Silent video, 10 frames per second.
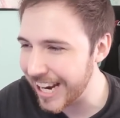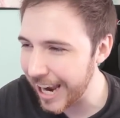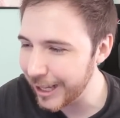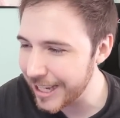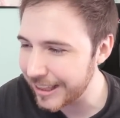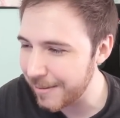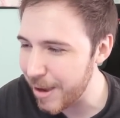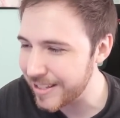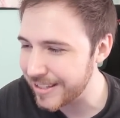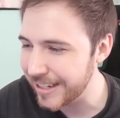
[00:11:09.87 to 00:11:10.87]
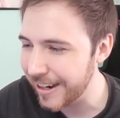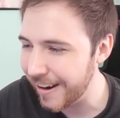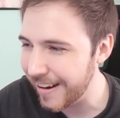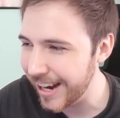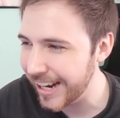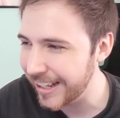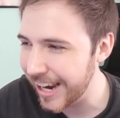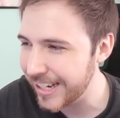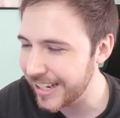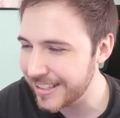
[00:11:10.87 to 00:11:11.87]
I like the messy. All right.
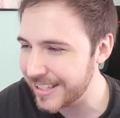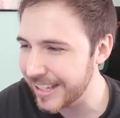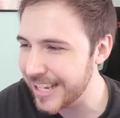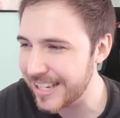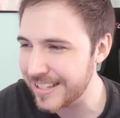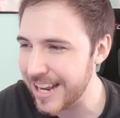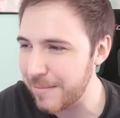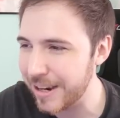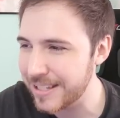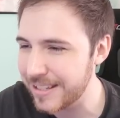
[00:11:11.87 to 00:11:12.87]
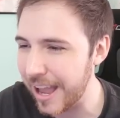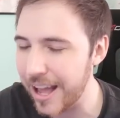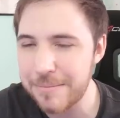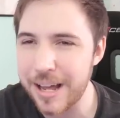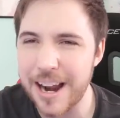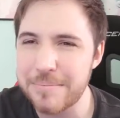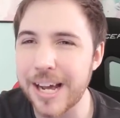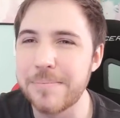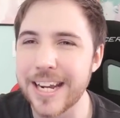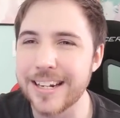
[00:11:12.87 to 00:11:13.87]
Sleek is not my style. I'm
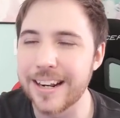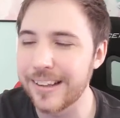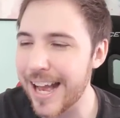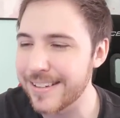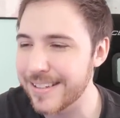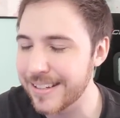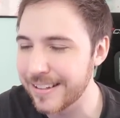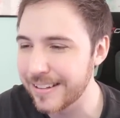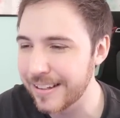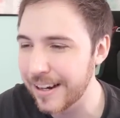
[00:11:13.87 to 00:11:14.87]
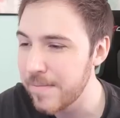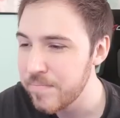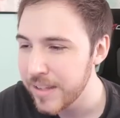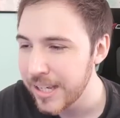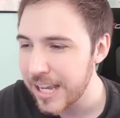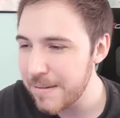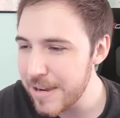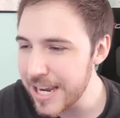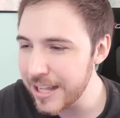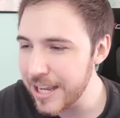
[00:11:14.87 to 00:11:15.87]
not big into glasses either. There,
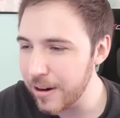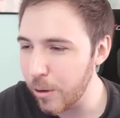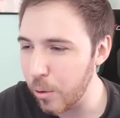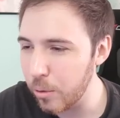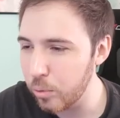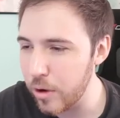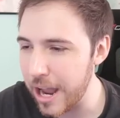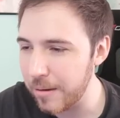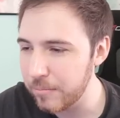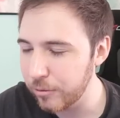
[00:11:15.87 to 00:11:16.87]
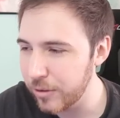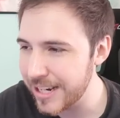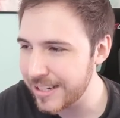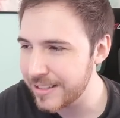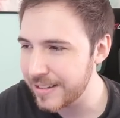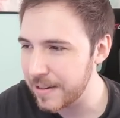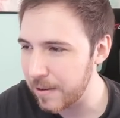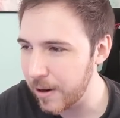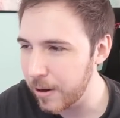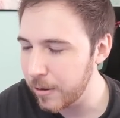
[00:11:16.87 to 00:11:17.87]
Emilia or Rem
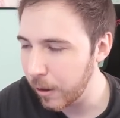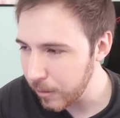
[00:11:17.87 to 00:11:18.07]
Re:Zero.